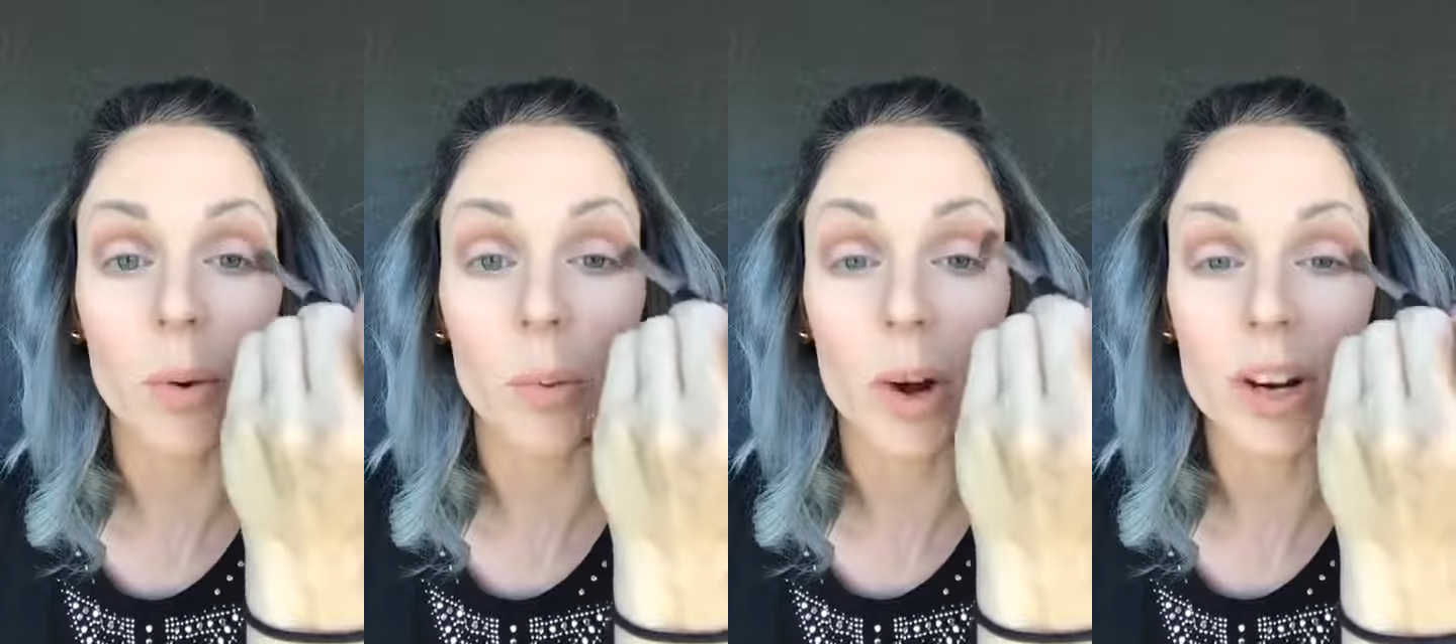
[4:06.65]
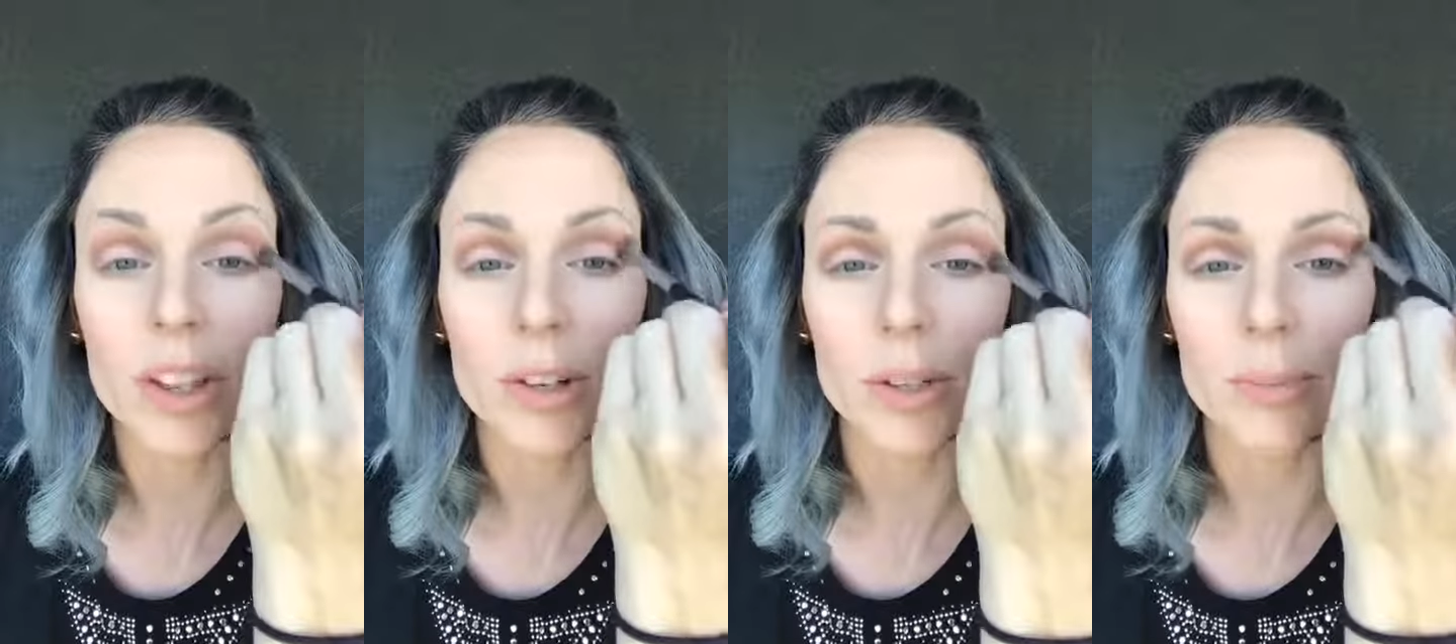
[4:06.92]

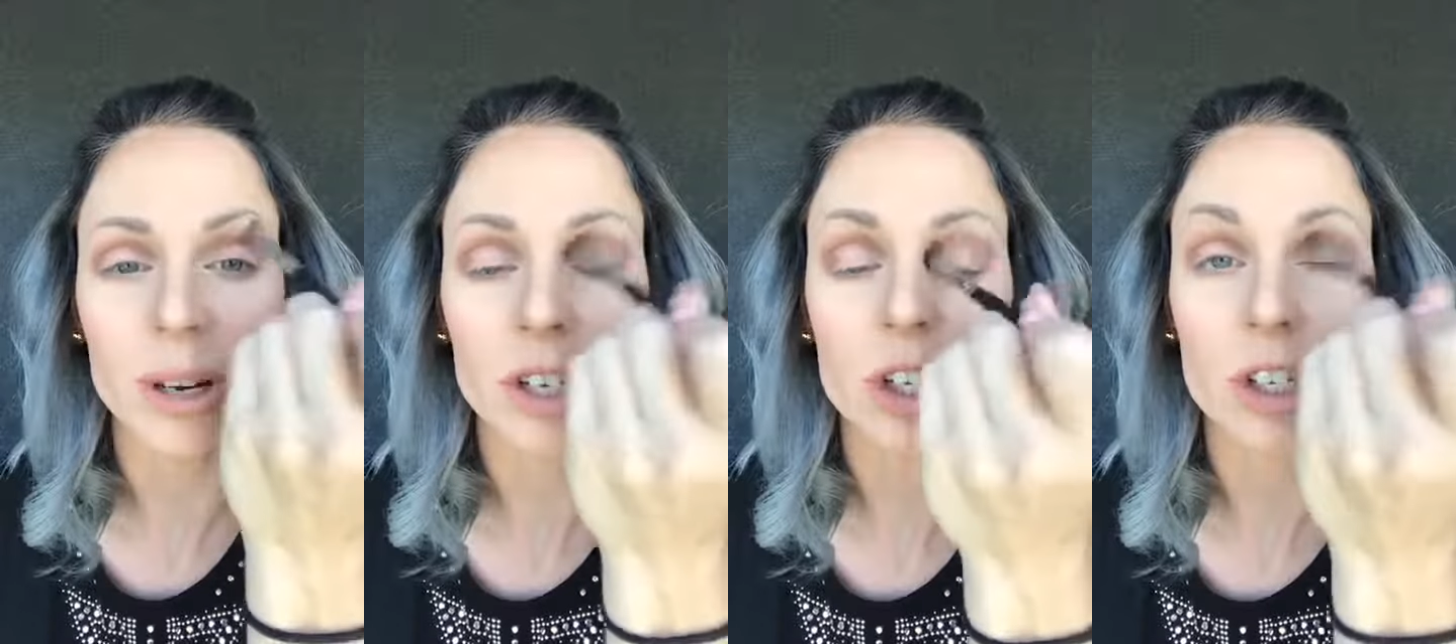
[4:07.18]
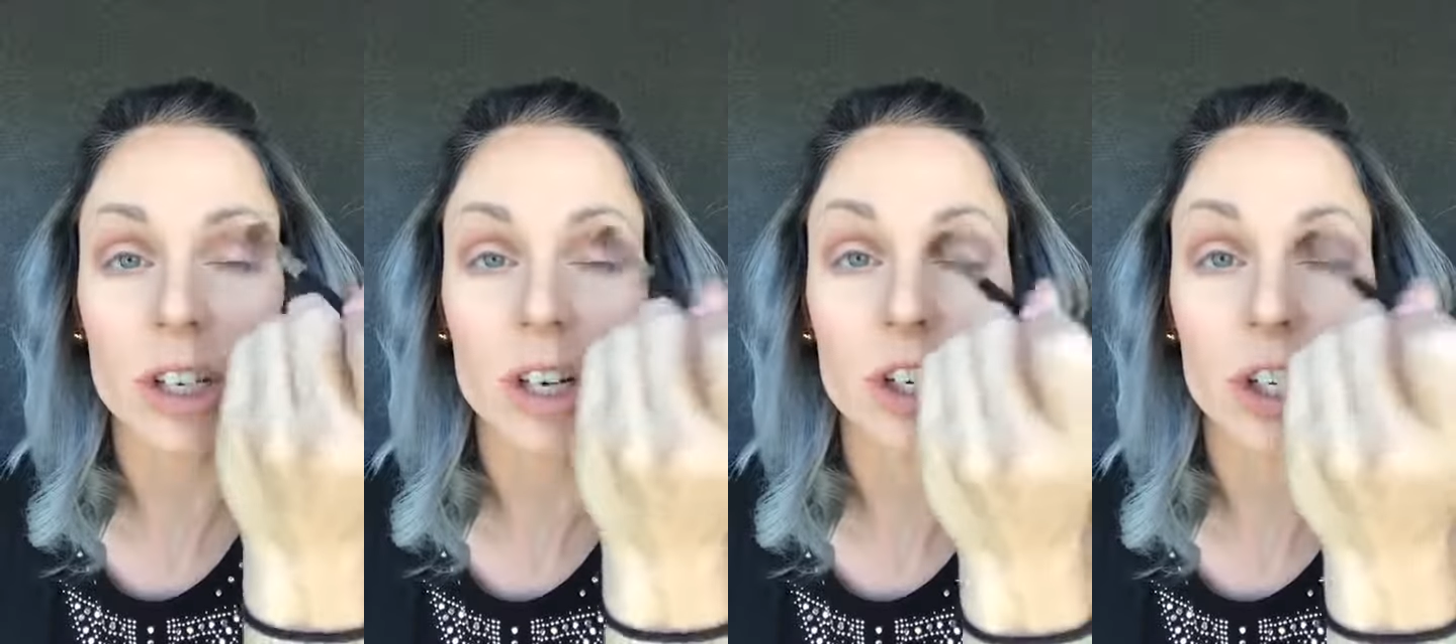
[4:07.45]
One of those
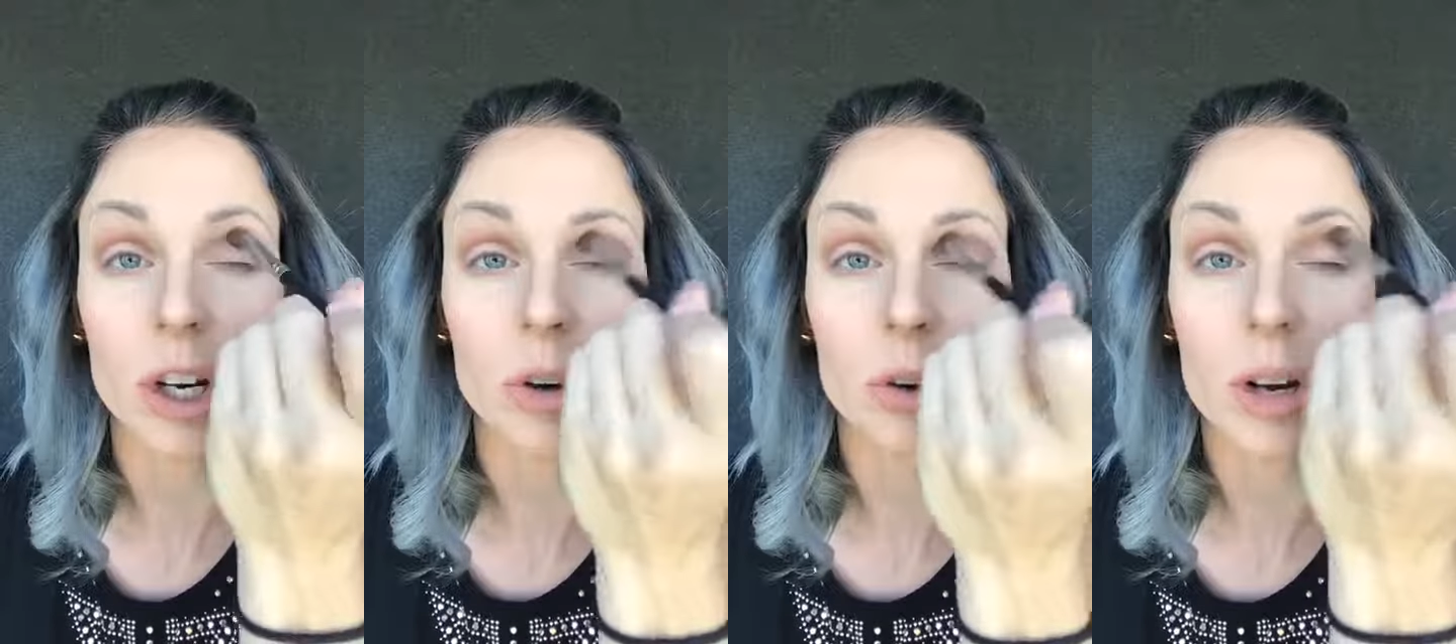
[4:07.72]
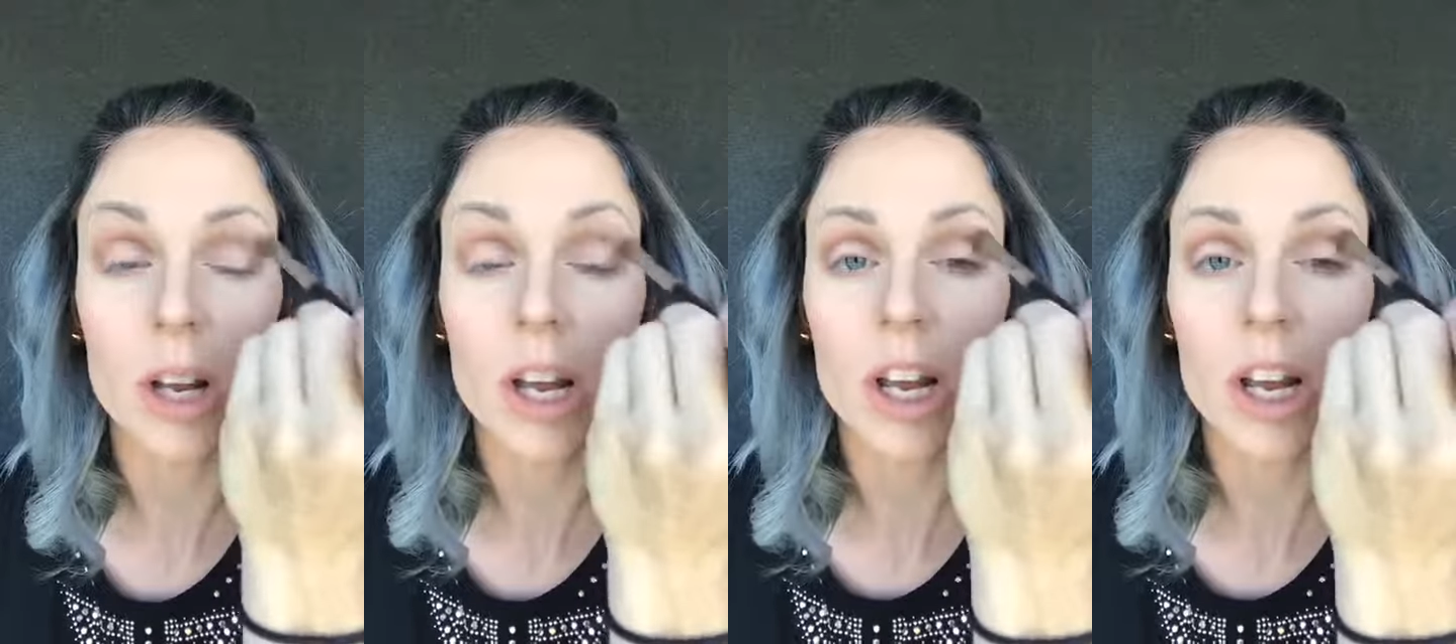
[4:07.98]
pictures I showed,